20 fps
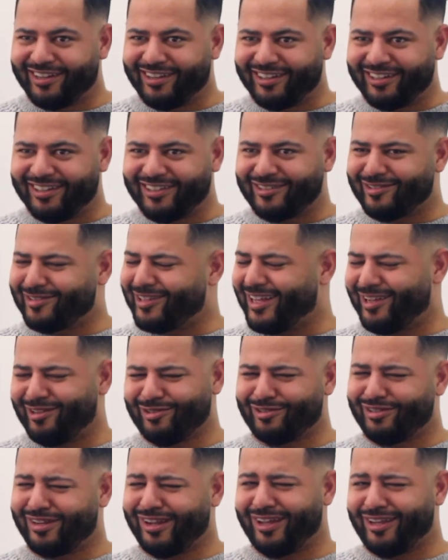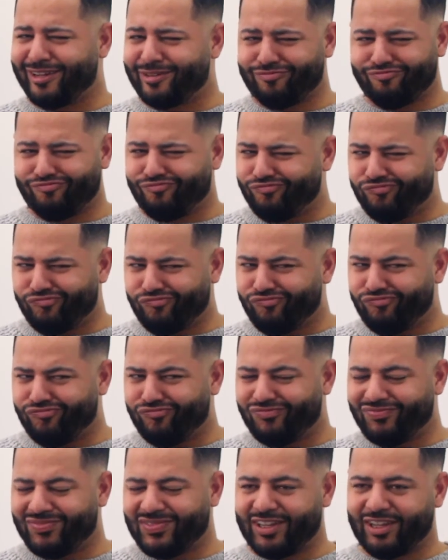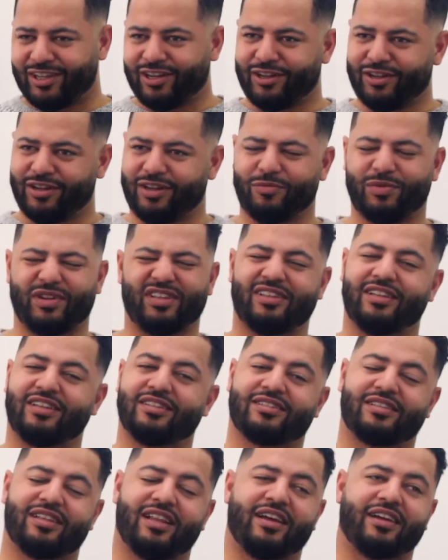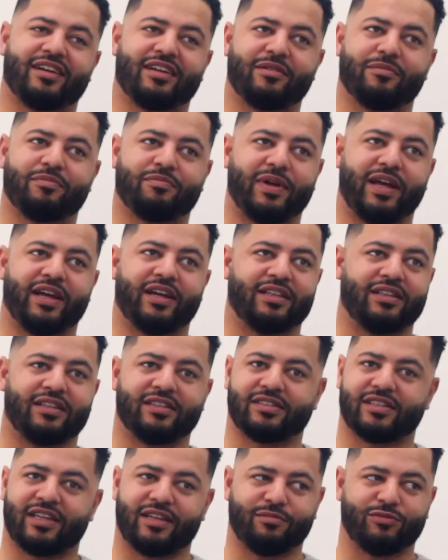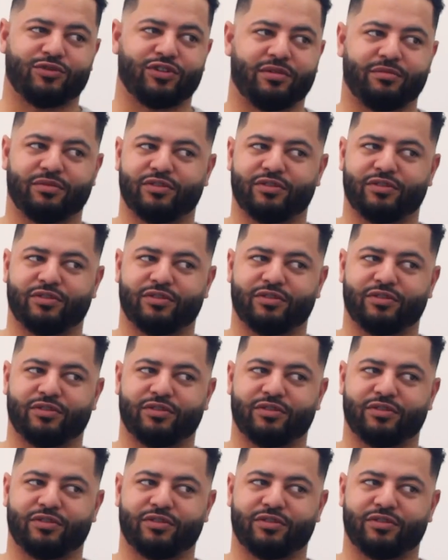That sounds like, and it's like banging the same drum,